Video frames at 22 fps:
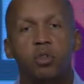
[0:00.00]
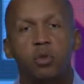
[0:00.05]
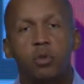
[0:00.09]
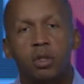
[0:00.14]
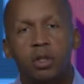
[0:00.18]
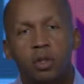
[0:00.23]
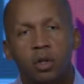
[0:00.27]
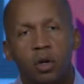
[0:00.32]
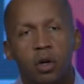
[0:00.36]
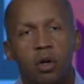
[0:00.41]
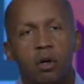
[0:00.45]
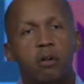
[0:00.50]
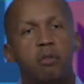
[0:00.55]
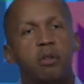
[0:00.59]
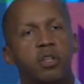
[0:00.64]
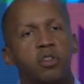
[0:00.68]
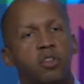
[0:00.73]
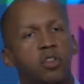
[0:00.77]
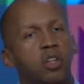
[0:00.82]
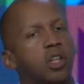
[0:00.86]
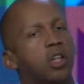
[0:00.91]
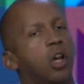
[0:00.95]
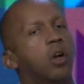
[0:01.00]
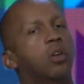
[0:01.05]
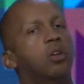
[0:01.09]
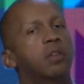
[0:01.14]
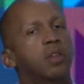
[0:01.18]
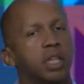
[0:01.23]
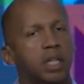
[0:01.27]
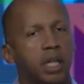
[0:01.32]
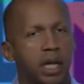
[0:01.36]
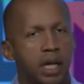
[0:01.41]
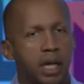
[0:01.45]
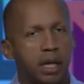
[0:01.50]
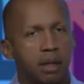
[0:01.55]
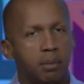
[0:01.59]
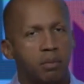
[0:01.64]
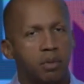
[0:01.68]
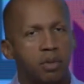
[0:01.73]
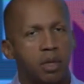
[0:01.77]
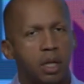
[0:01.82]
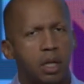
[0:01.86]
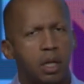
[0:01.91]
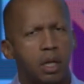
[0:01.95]
You're encouraged to go to the
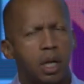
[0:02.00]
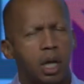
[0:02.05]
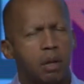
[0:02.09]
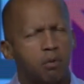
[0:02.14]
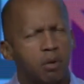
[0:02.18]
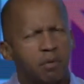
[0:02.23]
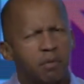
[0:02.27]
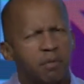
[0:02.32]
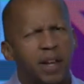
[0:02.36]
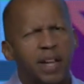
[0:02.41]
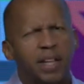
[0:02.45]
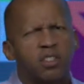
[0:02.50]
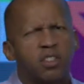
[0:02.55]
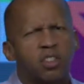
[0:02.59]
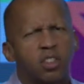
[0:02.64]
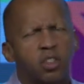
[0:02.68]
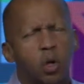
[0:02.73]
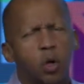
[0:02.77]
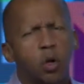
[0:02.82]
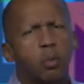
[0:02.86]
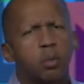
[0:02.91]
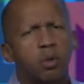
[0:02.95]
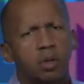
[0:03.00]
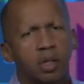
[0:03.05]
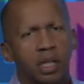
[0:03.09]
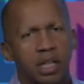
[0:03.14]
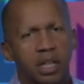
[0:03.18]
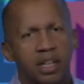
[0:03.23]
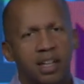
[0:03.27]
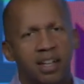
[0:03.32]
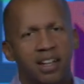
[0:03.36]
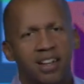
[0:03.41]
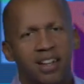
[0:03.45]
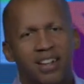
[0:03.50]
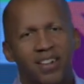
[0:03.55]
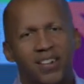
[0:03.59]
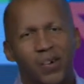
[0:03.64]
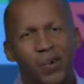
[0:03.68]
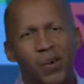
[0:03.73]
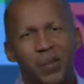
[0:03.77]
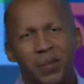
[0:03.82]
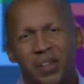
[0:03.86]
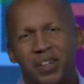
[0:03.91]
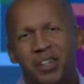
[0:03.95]
camps and reflect soberly
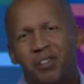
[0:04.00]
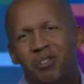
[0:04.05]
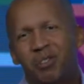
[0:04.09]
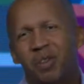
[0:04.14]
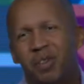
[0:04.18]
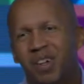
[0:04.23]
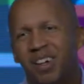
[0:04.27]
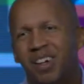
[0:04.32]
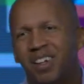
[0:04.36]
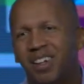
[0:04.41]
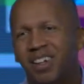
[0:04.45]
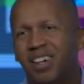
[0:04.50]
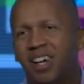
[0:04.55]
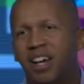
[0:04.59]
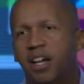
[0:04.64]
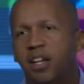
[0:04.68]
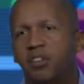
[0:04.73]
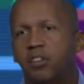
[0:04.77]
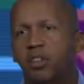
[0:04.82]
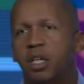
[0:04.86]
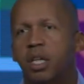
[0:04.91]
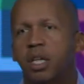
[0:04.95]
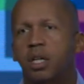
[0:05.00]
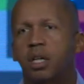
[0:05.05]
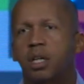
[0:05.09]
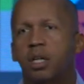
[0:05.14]
on the history of the Holocaust.